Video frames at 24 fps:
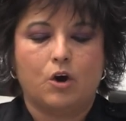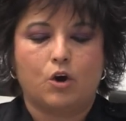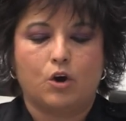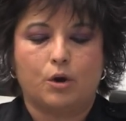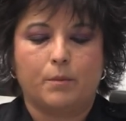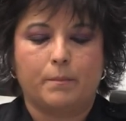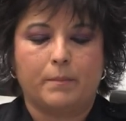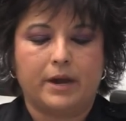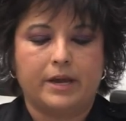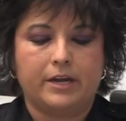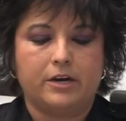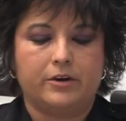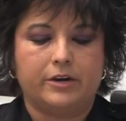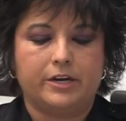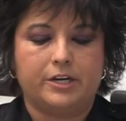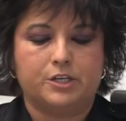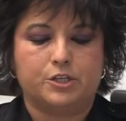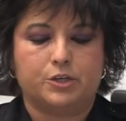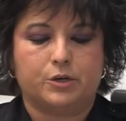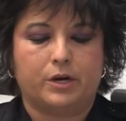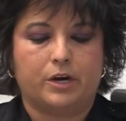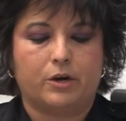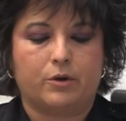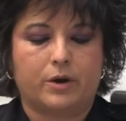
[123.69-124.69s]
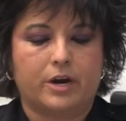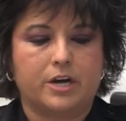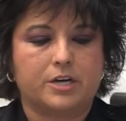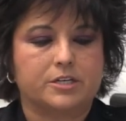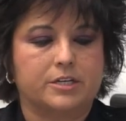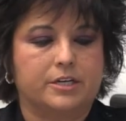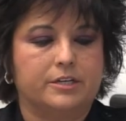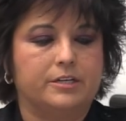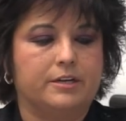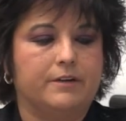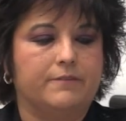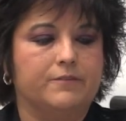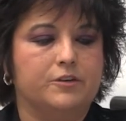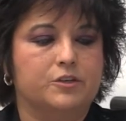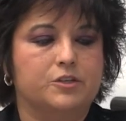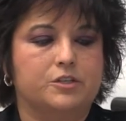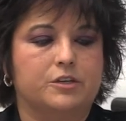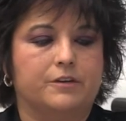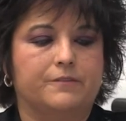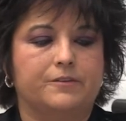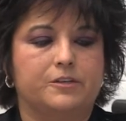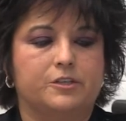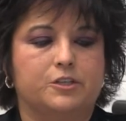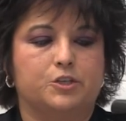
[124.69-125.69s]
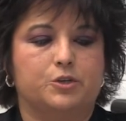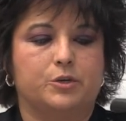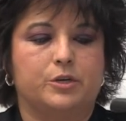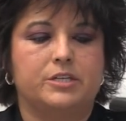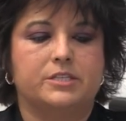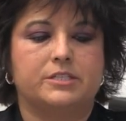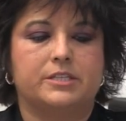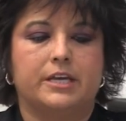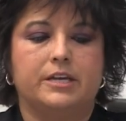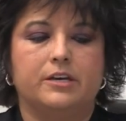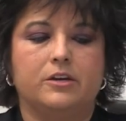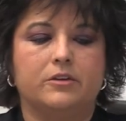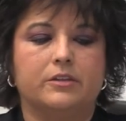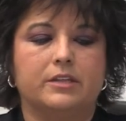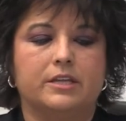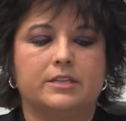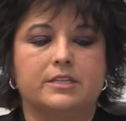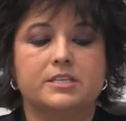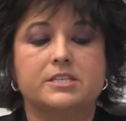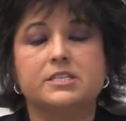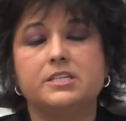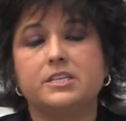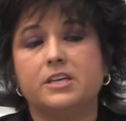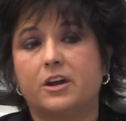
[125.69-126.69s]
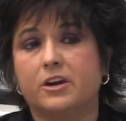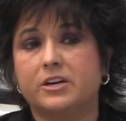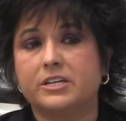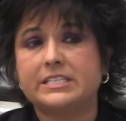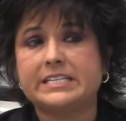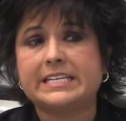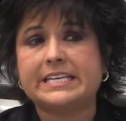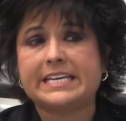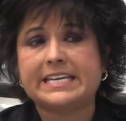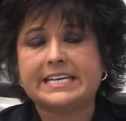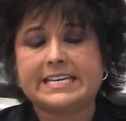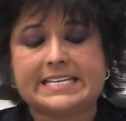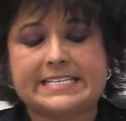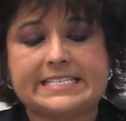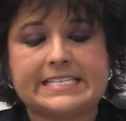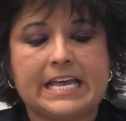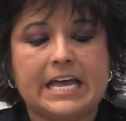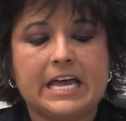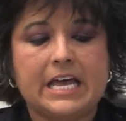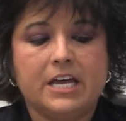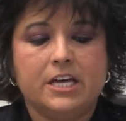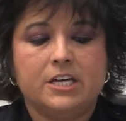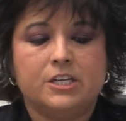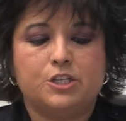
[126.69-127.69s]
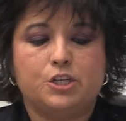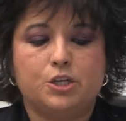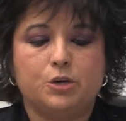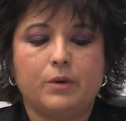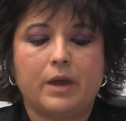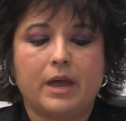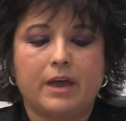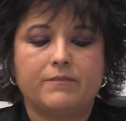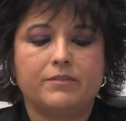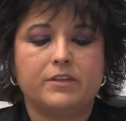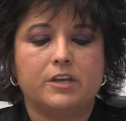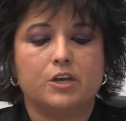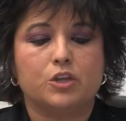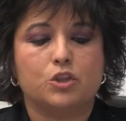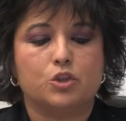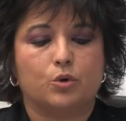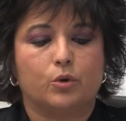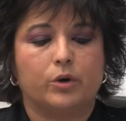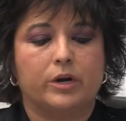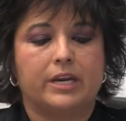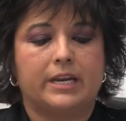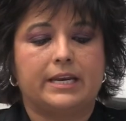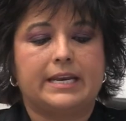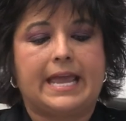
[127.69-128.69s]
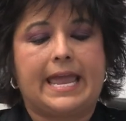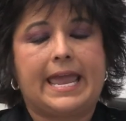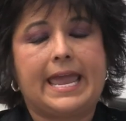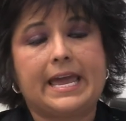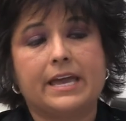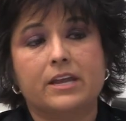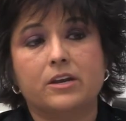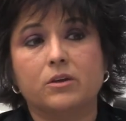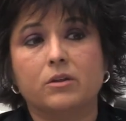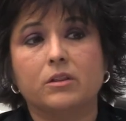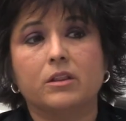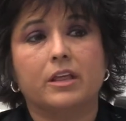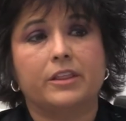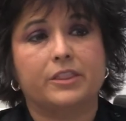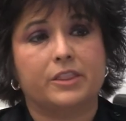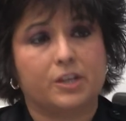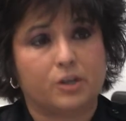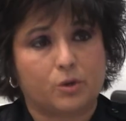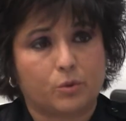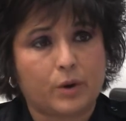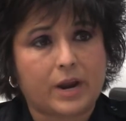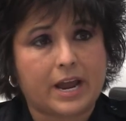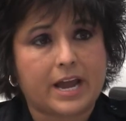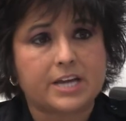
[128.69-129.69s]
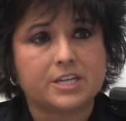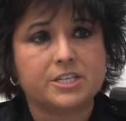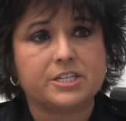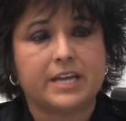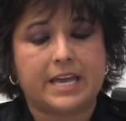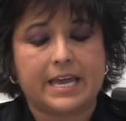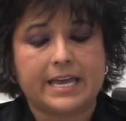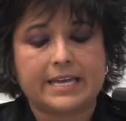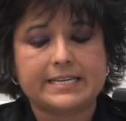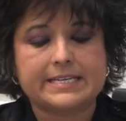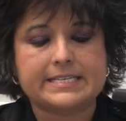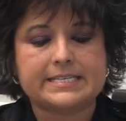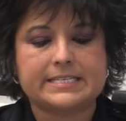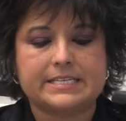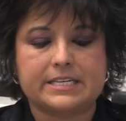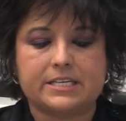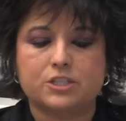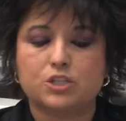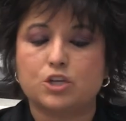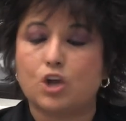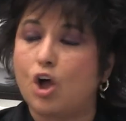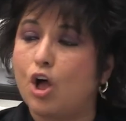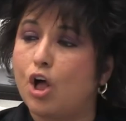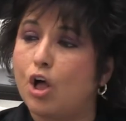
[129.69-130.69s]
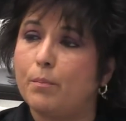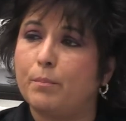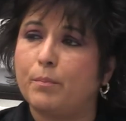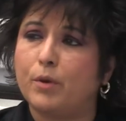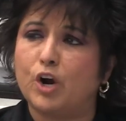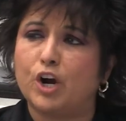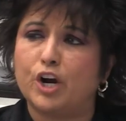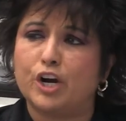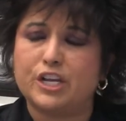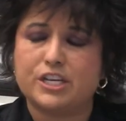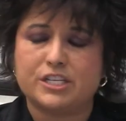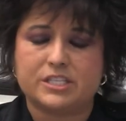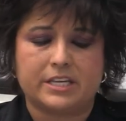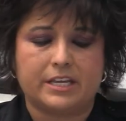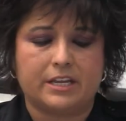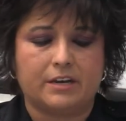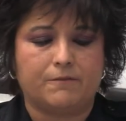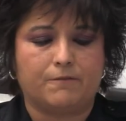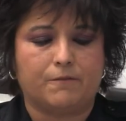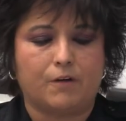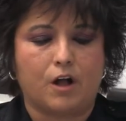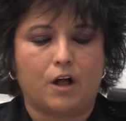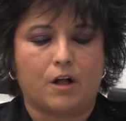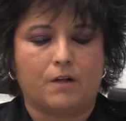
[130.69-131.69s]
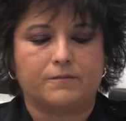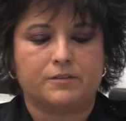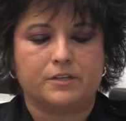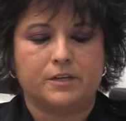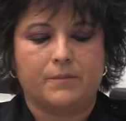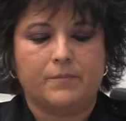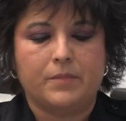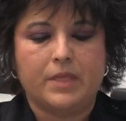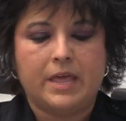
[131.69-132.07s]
or minor injury crash on Denver surface streets, they know that the CRTs do have the authority to handle the crash and assist all parties involved.